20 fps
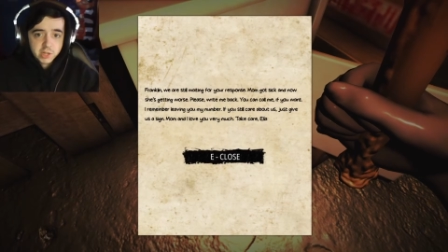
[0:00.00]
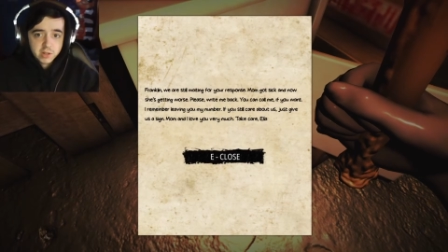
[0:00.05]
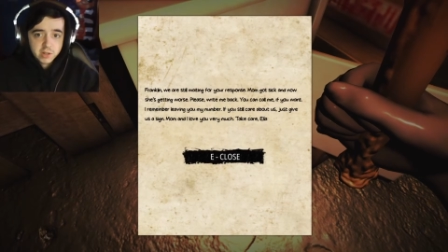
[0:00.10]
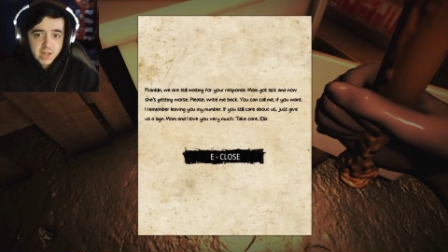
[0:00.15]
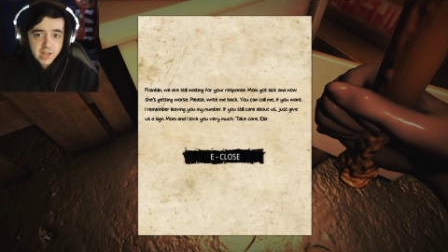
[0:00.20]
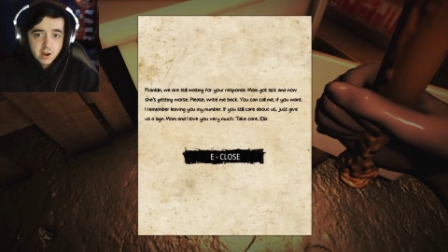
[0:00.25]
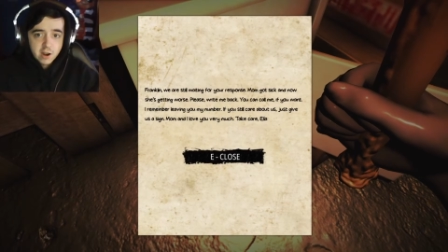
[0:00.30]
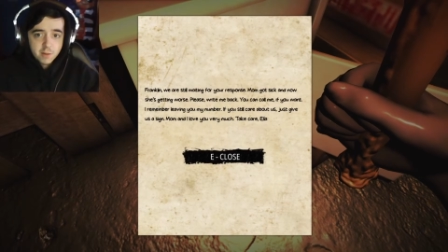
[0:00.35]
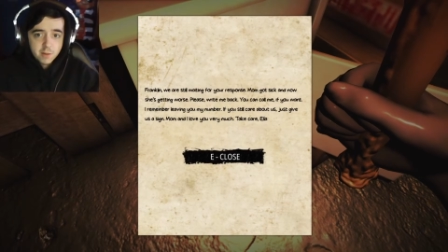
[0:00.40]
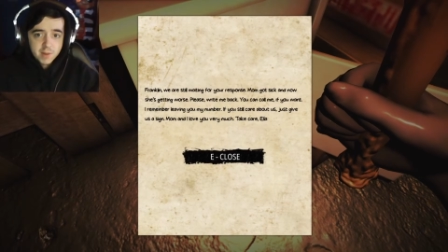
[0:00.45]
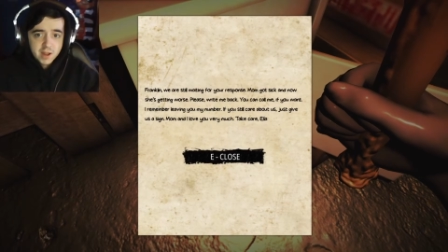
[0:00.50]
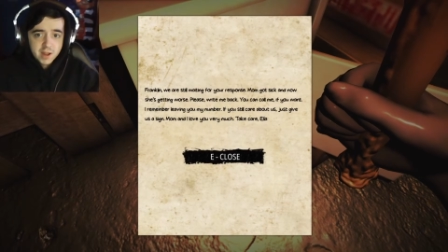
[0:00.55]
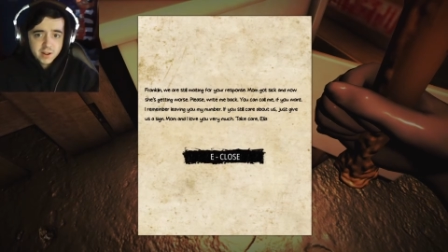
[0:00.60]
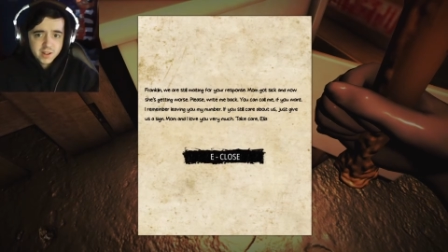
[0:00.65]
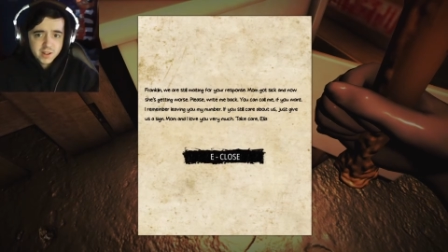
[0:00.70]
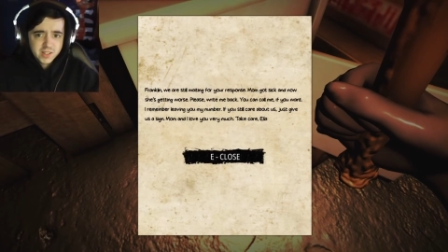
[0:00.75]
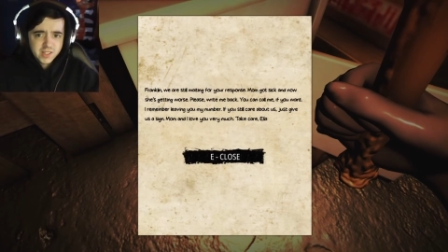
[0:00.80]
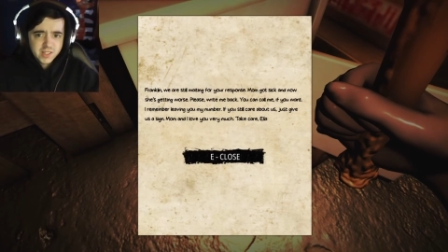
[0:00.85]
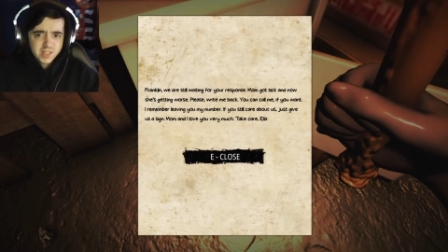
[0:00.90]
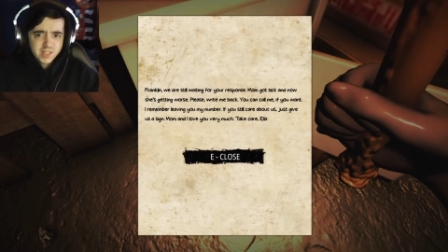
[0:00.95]
care about
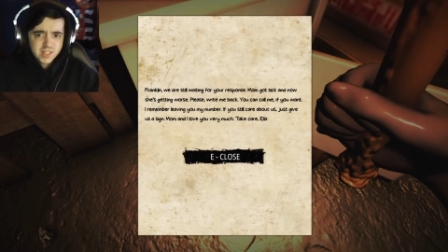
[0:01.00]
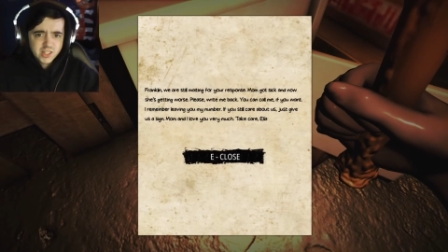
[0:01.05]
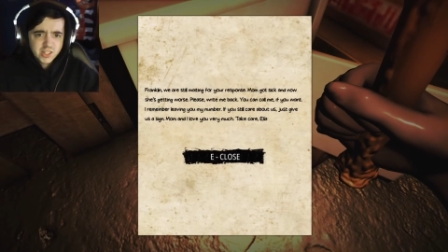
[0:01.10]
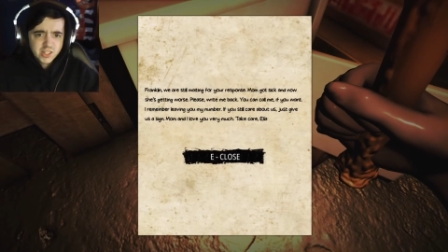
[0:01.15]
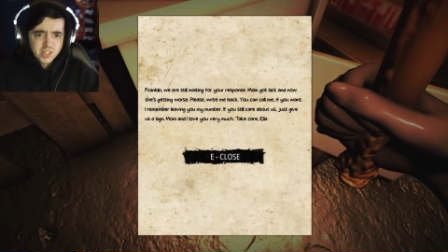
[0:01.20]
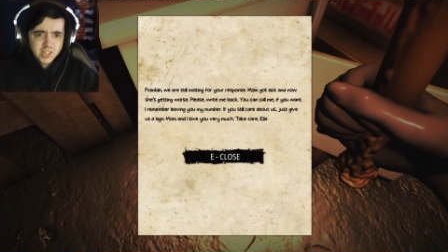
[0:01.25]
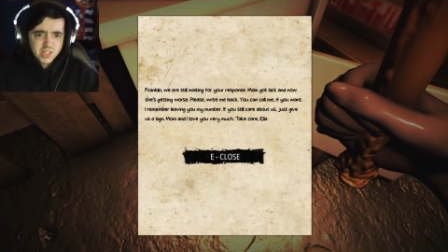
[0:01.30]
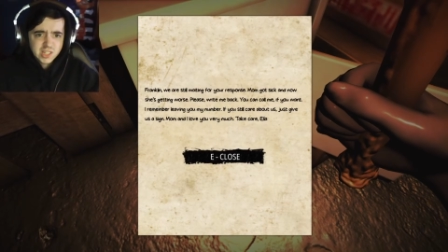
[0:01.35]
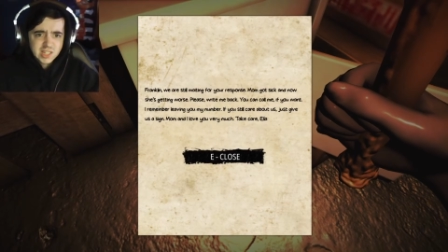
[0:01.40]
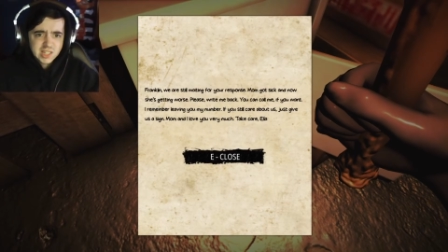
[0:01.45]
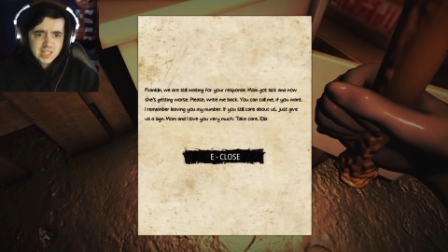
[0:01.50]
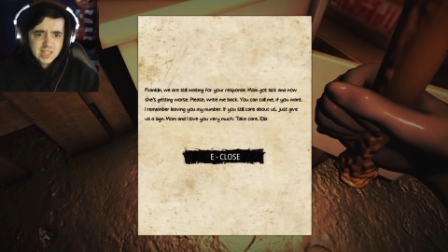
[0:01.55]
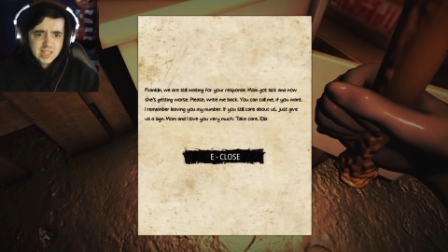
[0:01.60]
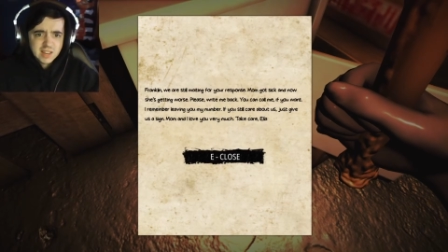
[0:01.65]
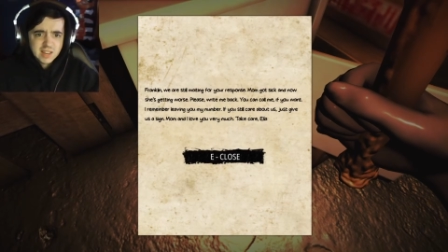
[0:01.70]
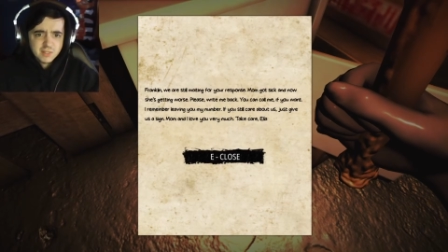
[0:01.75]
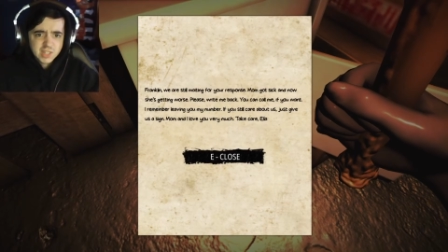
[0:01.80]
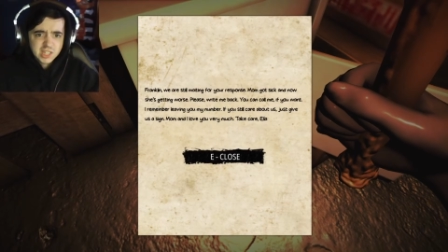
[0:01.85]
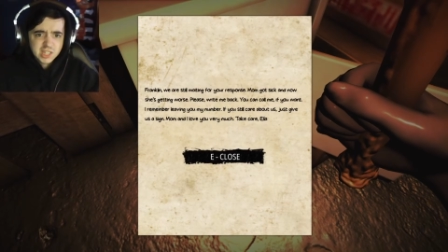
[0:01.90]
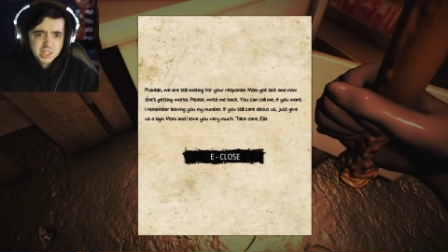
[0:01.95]
us, just give
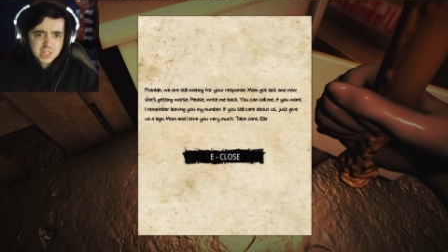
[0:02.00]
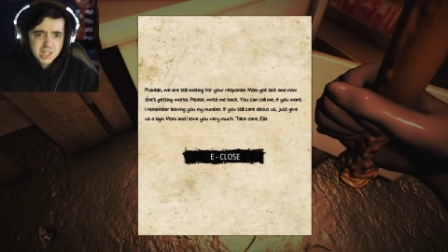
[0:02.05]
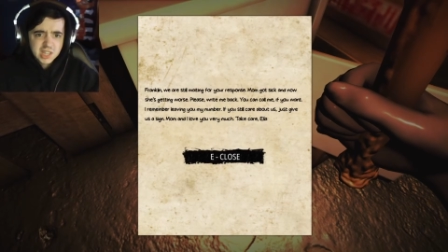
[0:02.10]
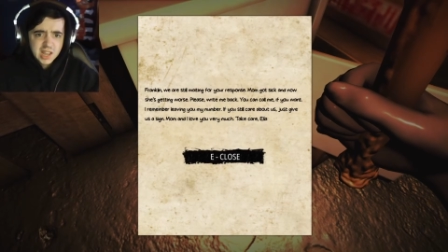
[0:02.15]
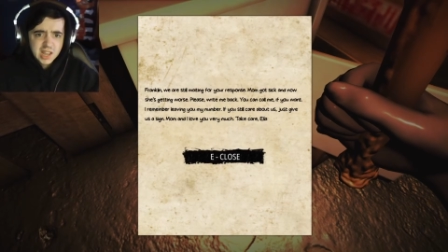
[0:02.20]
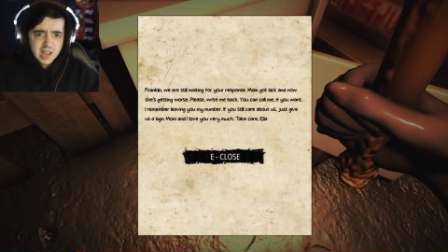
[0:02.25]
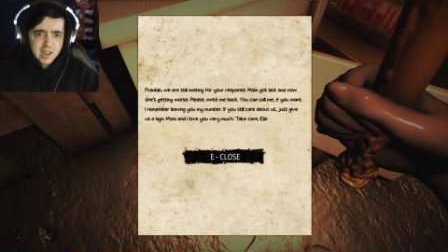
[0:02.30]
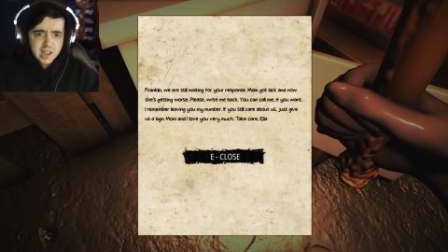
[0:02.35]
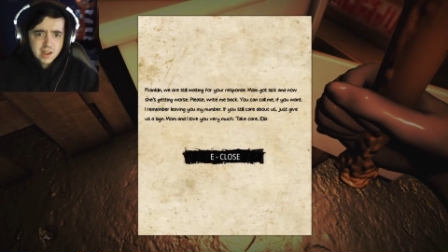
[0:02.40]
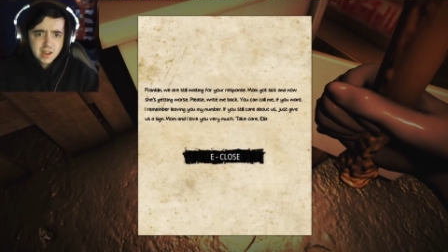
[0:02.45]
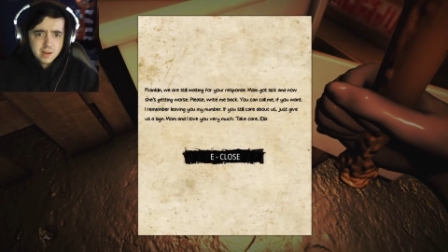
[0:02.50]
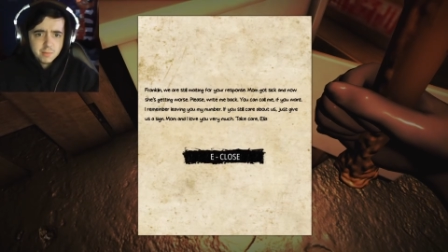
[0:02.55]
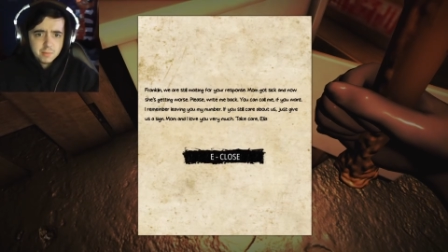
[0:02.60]
us a sign.